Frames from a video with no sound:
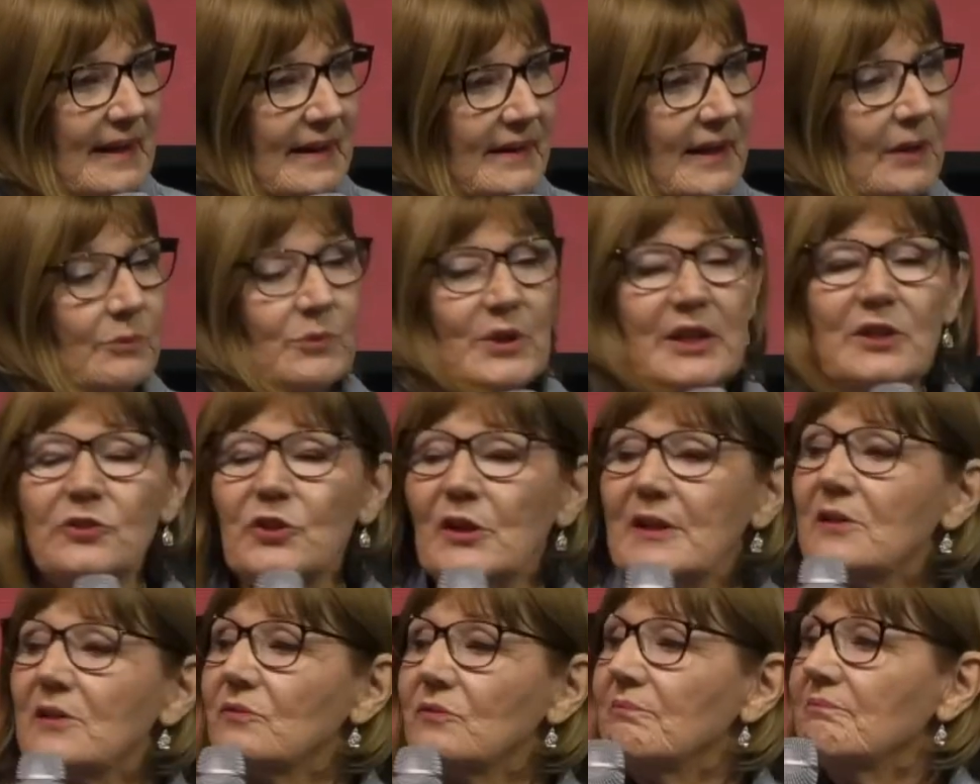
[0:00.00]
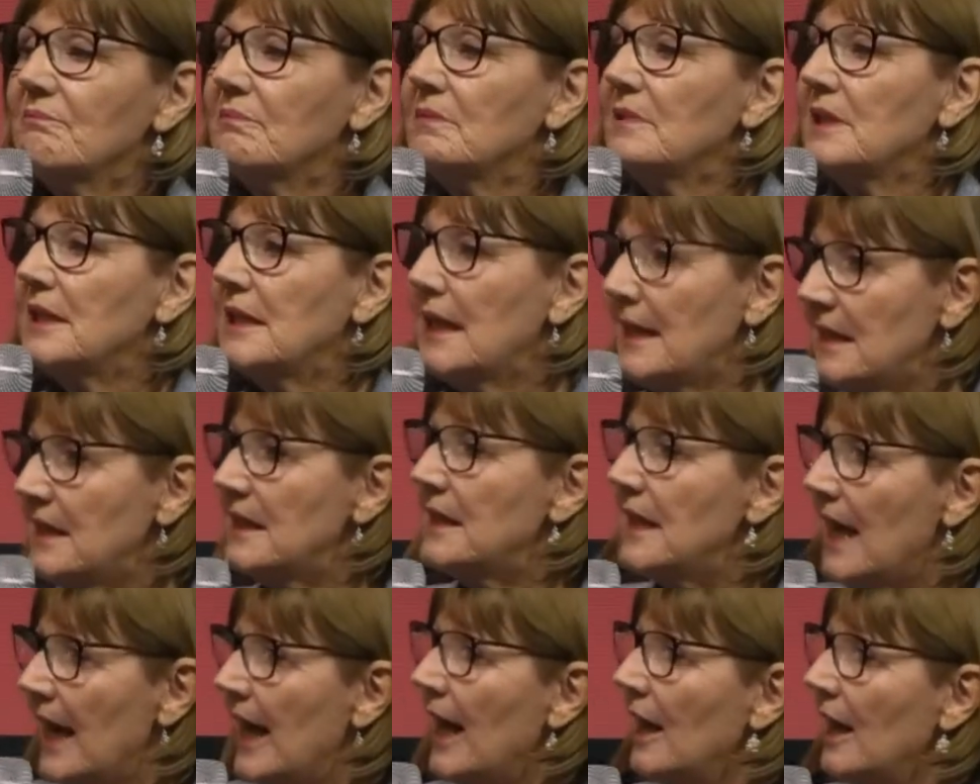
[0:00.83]
That we just sit
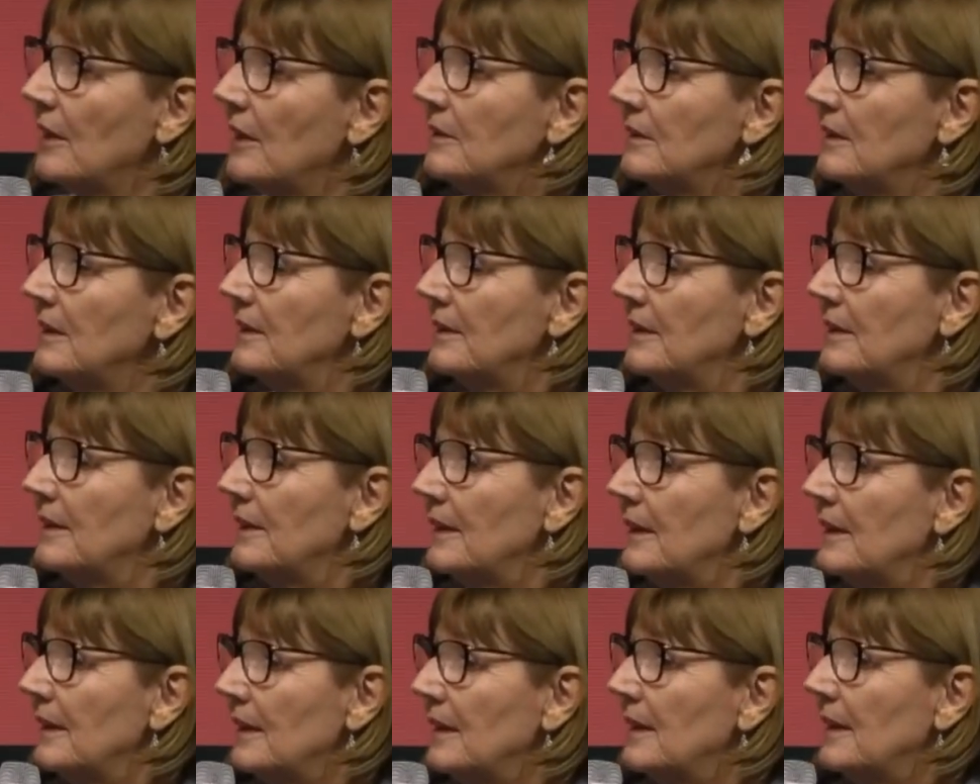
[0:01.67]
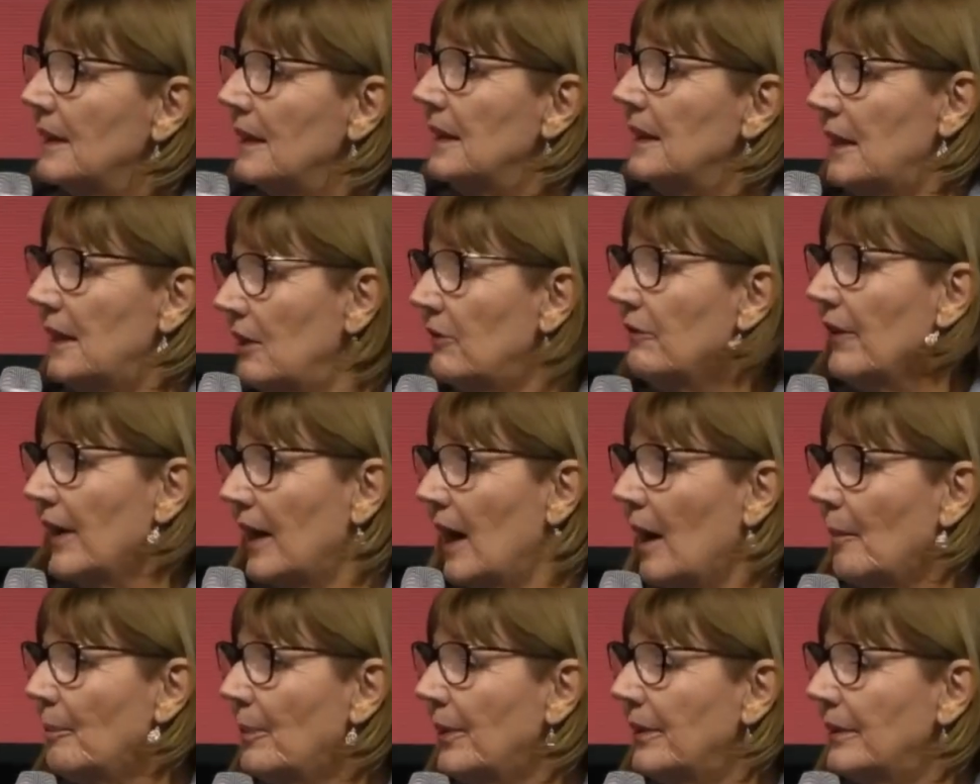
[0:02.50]
down, give
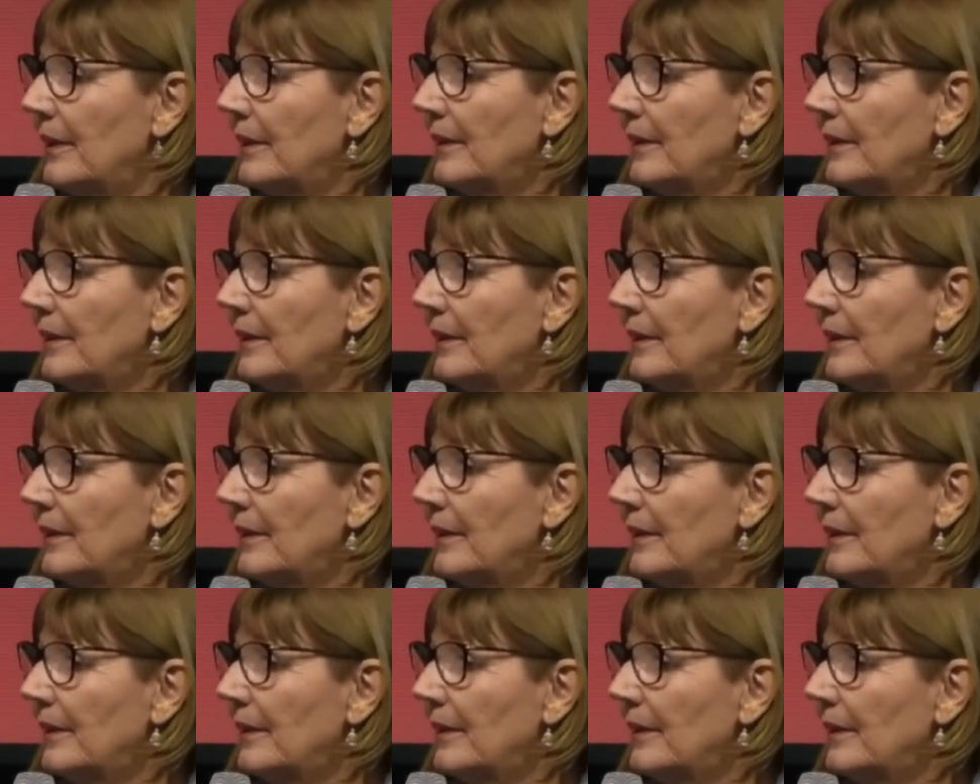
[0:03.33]
up,